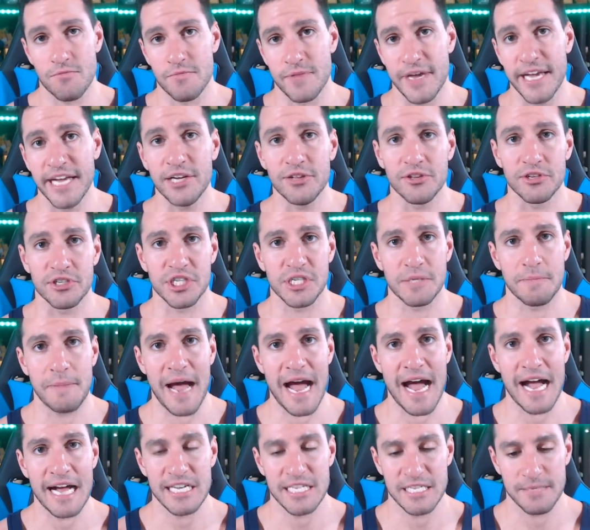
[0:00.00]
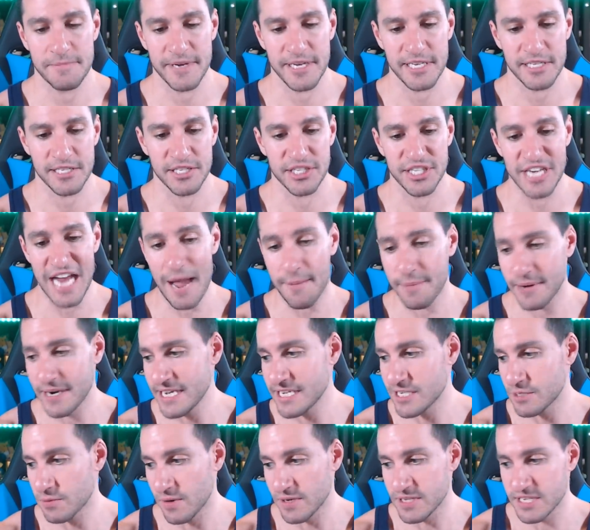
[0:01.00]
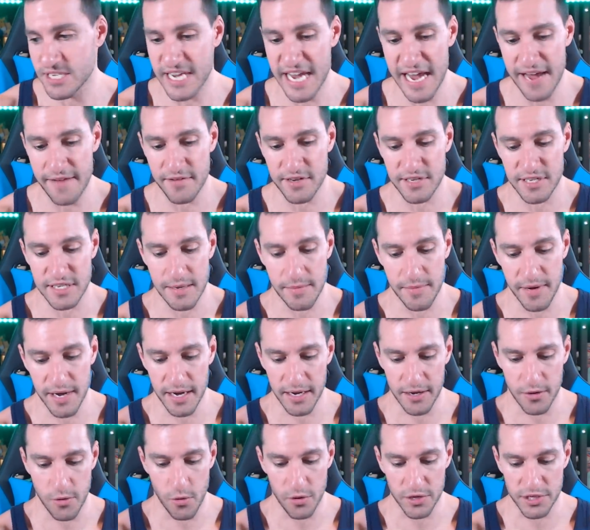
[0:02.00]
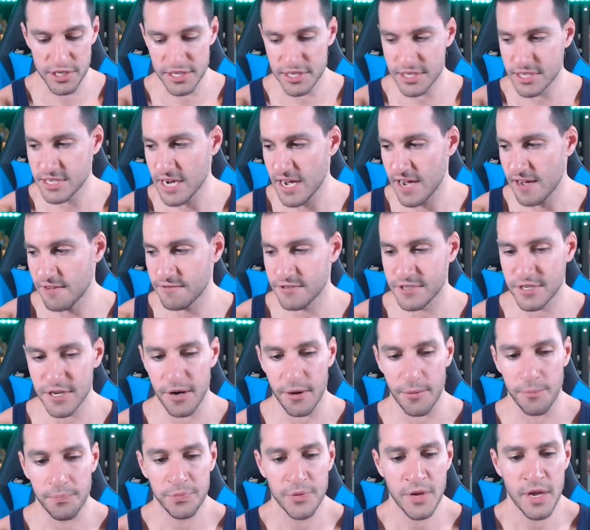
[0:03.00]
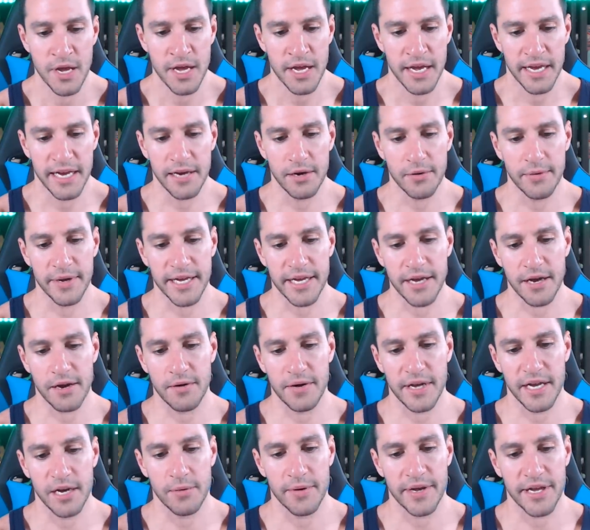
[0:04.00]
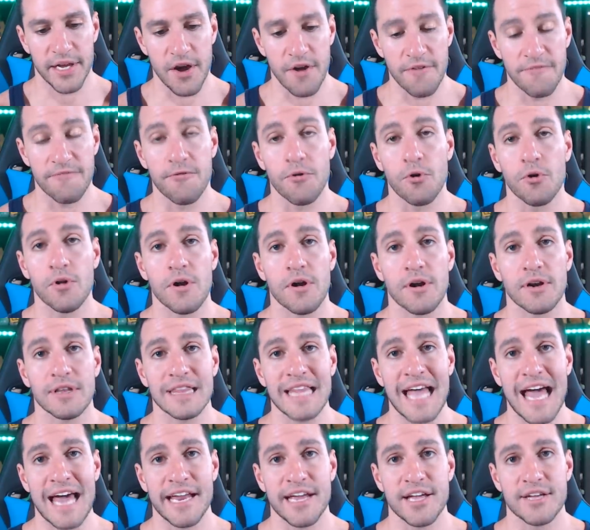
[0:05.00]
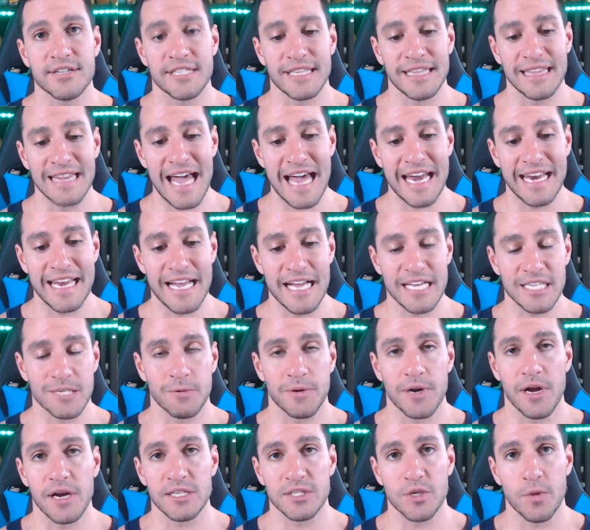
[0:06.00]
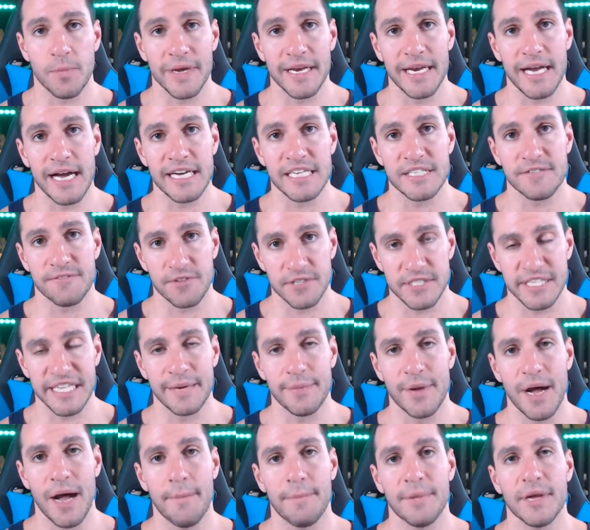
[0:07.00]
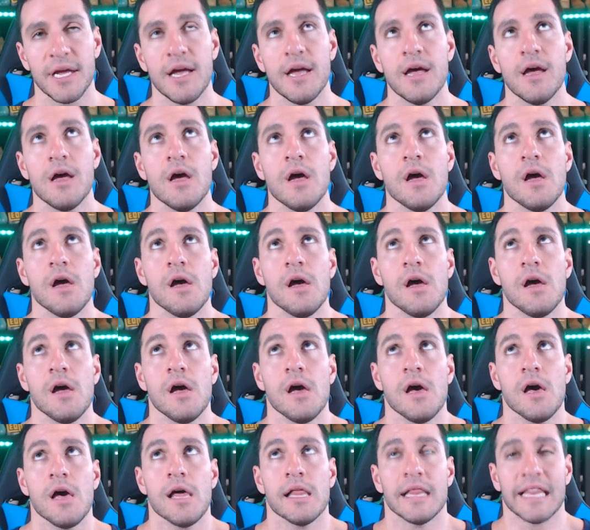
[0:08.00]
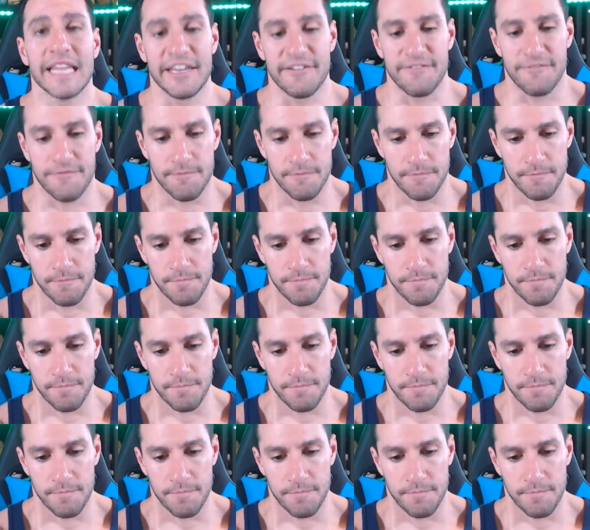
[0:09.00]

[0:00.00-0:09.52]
English packs because the Japanese ones gave us some uh, gorgeous stuff. So here we go, here we go. Full art Latias and Latios would also be nice for team up. Leaf.